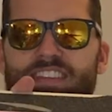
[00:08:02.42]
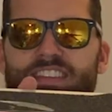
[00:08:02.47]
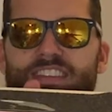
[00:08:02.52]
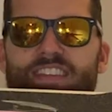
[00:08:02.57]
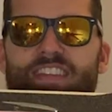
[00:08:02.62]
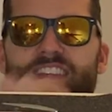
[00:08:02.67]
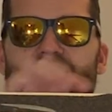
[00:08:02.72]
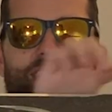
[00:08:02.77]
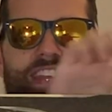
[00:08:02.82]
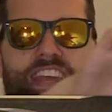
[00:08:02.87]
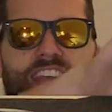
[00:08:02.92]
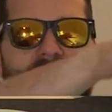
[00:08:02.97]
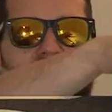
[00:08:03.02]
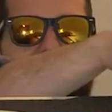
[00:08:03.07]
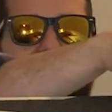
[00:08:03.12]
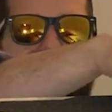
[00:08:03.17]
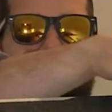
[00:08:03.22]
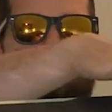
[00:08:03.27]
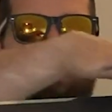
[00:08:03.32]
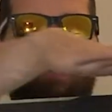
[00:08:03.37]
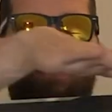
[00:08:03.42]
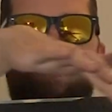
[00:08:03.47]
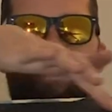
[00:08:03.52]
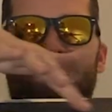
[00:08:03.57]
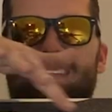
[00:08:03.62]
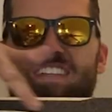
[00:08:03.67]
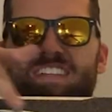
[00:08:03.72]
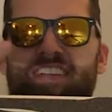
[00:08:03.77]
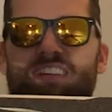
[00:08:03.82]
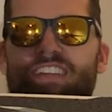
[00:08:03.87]
This angle
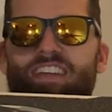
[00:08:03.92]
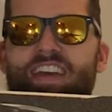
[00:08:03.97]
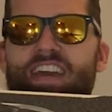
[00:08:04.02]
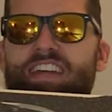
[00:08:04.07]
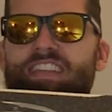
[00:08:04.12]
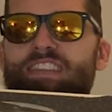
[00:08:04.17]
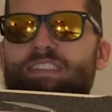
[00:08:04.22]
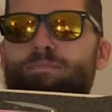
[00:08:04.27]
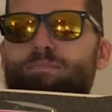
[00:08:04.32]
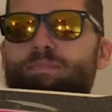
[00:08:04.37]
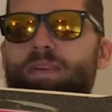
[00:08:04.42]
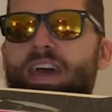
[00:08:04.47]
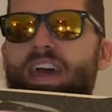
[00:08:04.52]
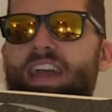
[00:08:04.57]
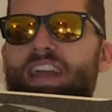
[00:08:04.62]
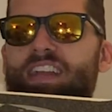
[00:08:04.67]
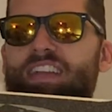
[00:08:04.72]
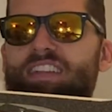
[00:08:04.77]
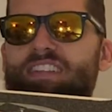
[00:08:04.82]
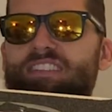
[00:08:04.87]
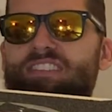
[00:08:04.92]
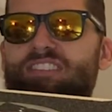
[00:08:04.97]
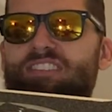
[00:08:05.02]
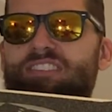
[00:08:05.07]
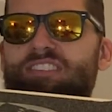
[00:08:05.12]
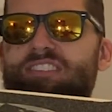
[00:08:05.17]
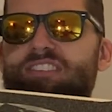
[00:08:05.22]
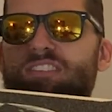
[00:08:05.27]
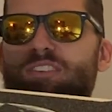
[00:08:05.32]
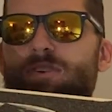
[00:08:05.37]
at the back is
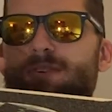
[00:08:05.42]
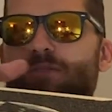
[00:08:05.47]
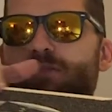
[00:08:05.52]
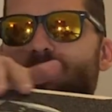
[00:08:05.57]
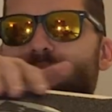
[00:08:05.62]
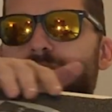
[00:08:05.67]
so